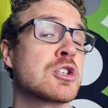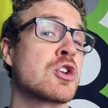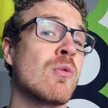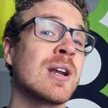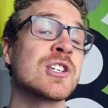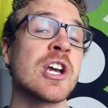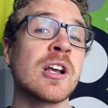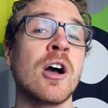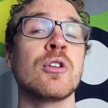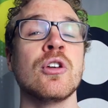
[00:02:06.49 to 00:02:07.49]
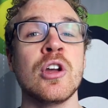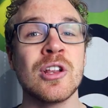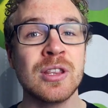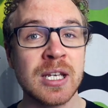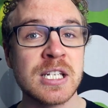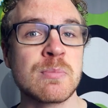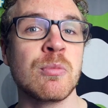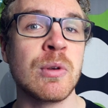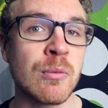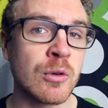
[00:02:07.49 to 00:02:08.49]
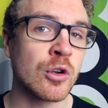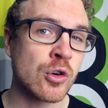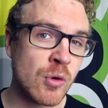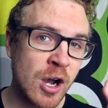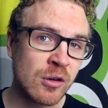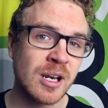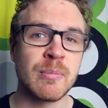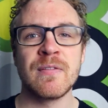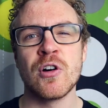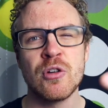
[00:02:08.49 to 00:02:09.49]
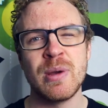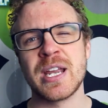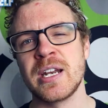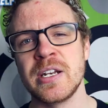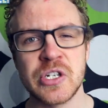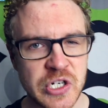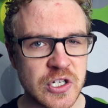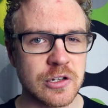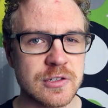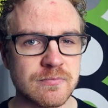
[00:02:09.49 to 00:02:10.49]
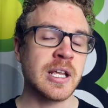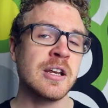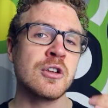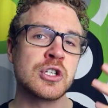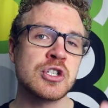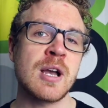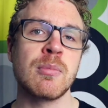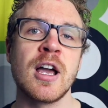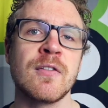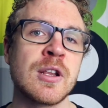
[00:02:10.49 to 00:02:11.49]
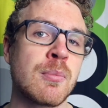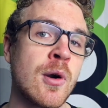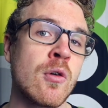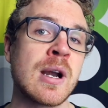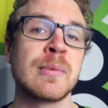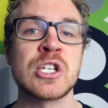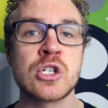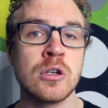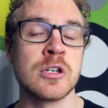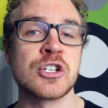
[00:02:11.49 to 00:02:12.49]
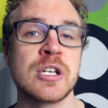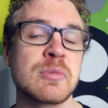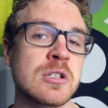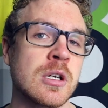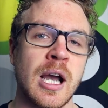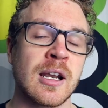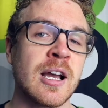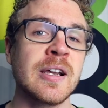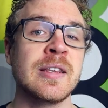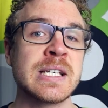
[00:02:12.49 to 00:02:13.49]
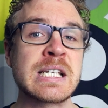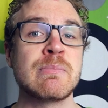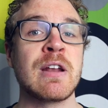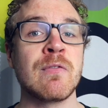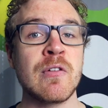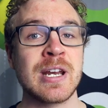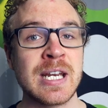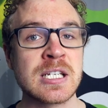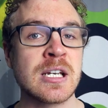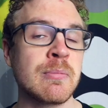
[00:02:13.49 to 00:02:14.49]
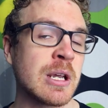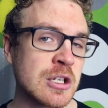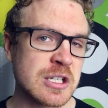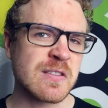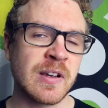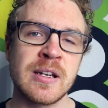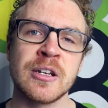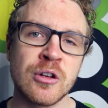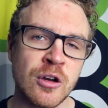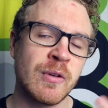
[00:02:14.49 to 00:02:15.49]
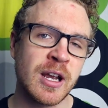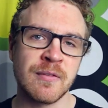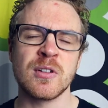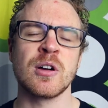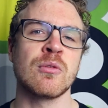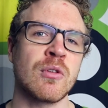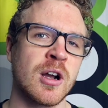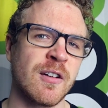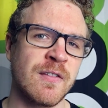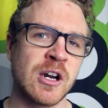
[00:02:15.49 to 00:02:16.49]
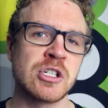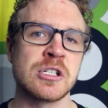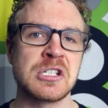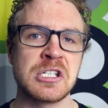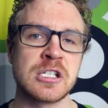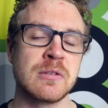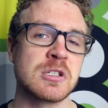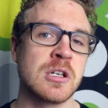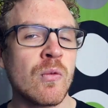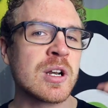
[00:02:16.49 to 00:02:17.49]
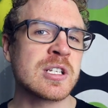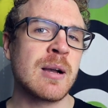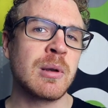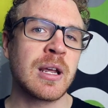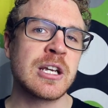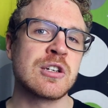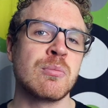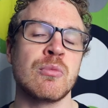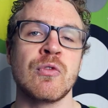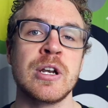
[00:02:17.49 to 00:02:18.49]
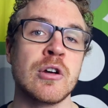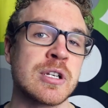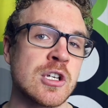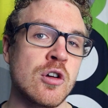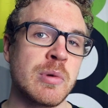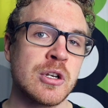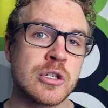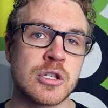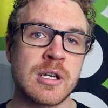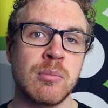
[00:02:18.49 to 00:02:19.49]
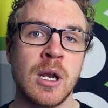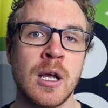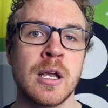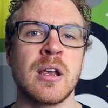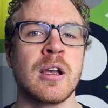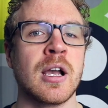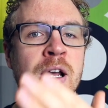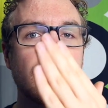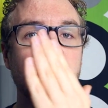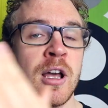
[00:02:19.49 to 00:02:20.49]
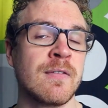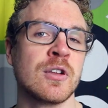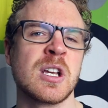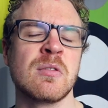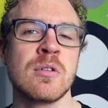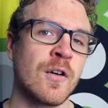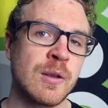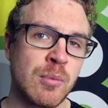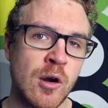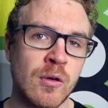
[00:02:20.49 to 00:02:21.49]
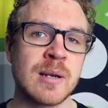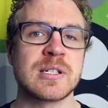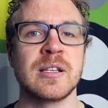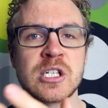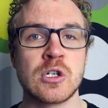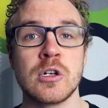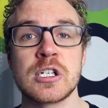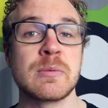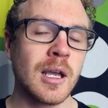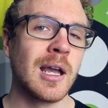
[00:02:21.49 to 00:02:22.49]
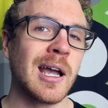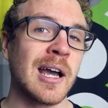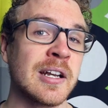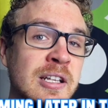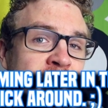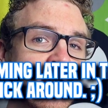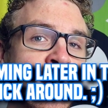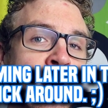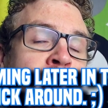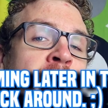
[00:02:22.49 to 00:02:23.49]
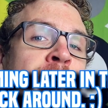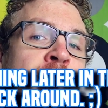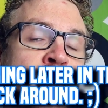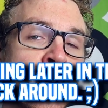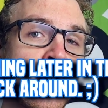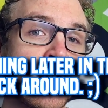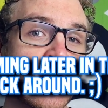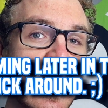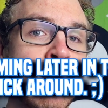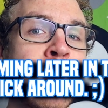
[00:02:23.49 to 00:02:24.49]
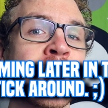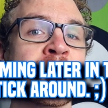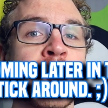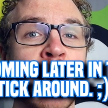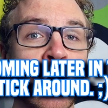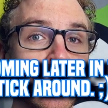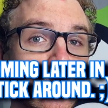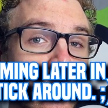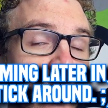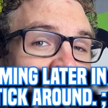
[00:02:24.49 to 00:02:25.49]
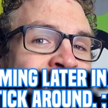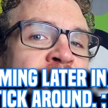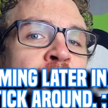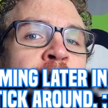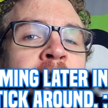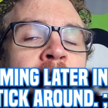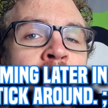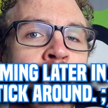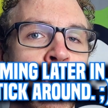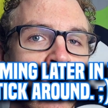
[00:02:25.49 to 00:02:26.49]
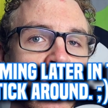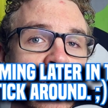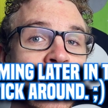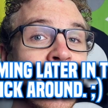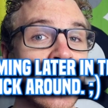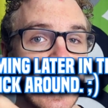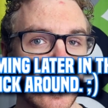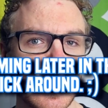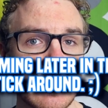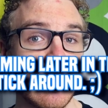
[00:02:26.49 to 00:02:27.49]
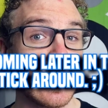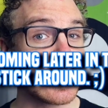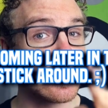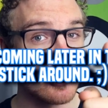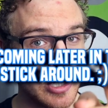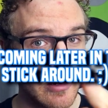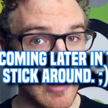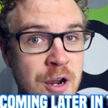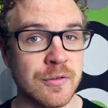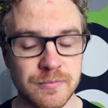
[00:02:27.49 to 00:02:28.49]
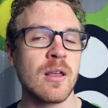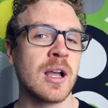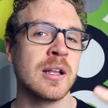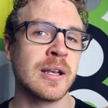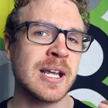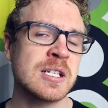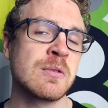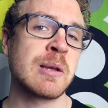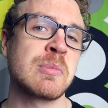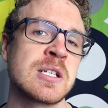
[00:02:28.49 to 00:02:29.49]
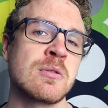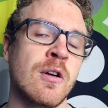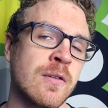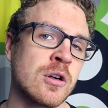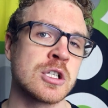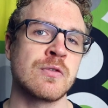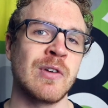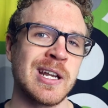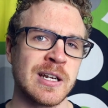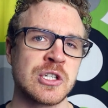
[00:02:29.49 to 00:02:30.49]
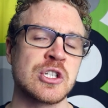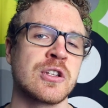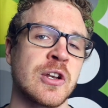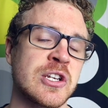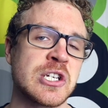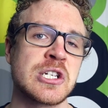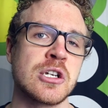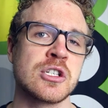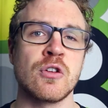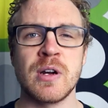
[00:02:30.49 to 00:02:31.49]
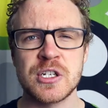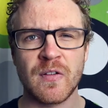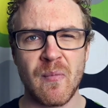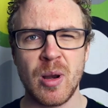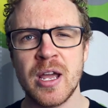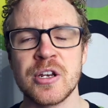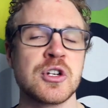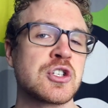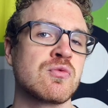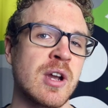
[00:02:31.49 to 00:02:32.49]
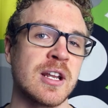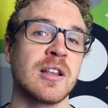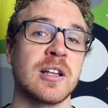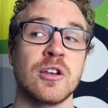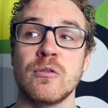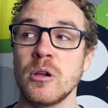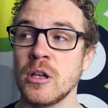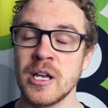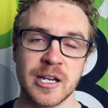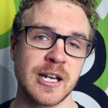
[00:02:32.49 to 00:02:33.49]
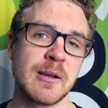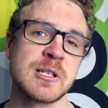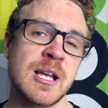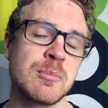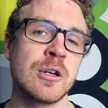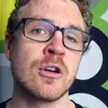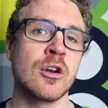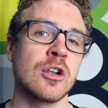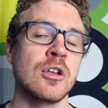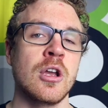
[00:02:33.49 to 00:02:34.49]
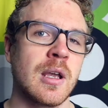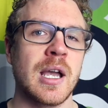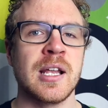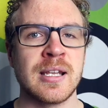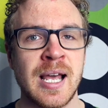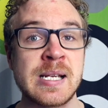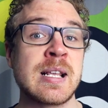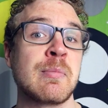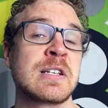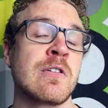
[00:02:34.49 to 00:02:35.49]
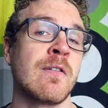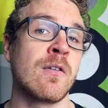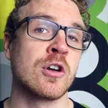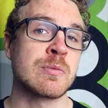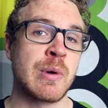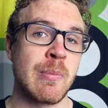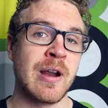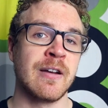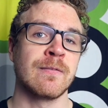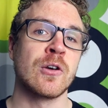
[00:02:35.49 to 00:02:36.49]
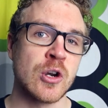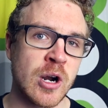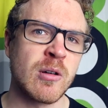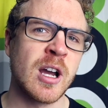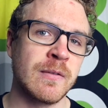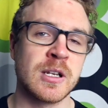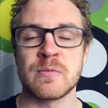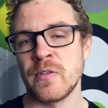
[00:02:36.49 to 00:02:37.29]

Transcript: So you want to check out these thoroughly before you make any decisions. Then you just apply for the program and the scholarships. And luckily this is made very easily because it's Finland, you know, we have kind of functional systems. Once the application window is open, you just apply and apply for the for the programs and the scholarships. And in this video, I will show you step by step how to do these three ones later on this video, so stick around. And the next step is, of course, waiting just the decision. So once you apply, you just wait that you will get accepted or not. And the last step is of course preparing for your arrival.